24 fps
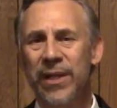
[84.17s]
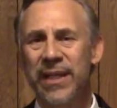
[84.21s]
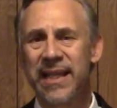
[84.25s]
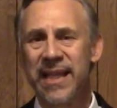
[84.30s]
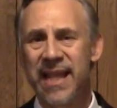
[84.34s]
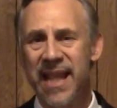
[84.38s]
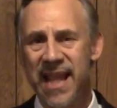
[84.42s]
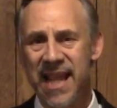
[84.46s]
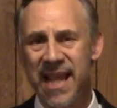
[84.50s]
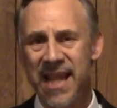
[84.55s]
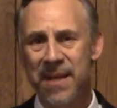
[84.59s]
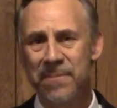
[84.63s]

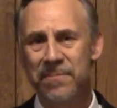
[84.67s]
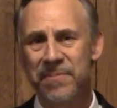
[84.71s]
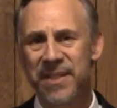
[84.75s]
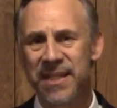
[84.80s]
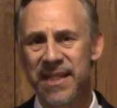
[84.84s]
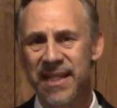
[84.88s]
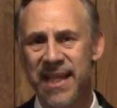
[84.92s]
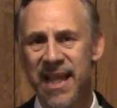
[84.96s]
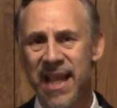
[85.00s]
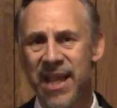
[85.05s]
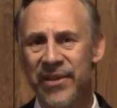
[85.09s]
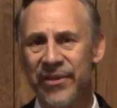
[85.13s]
came
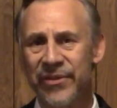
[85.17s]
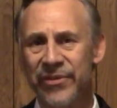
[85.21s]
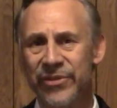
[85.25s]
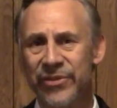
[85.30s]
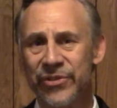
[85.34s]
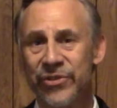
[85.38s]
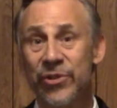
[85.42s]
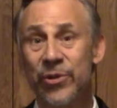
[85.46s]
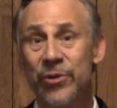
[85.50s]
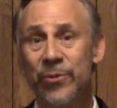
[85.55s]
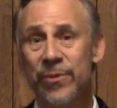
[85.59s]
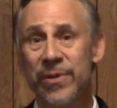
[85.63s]
together
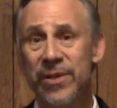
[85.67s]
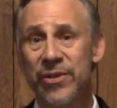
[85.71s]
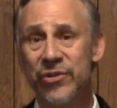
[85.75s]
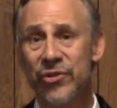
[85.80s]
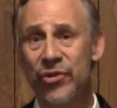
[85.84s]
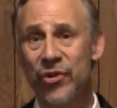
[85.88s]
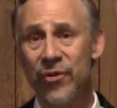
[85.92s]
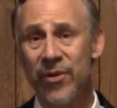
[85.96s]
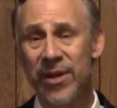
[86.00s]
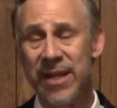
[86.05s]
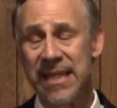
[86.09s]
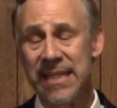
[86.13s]
to
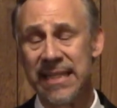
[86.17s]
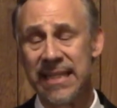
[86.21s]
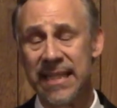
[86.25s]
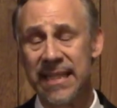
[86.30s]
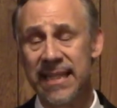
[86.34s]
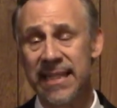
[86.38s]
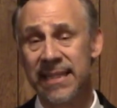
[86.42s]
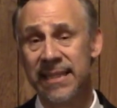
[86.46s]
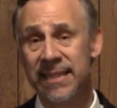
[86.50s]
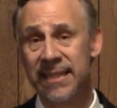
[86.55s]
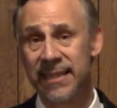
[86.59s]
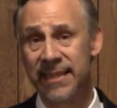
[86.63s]
rejoice
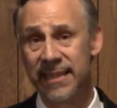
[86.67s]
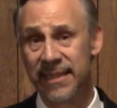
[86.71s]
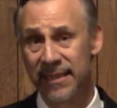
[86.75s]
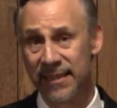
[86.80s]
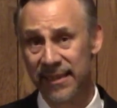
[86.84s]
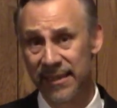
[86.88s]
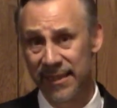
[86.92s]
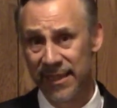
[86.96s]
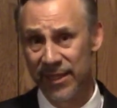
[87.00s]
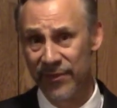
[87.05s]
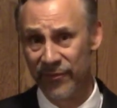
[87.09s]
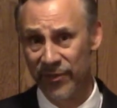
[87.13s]
in the
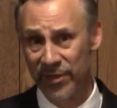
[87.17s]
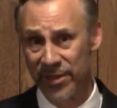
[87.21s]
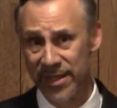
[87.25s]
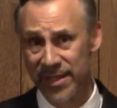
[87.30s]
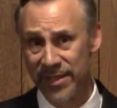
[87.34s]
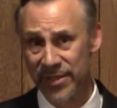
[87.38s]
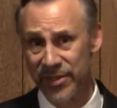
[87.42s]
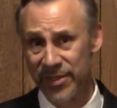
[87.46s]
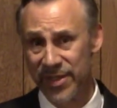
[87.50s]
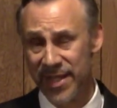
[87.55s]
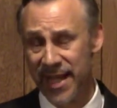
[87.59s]
deliverance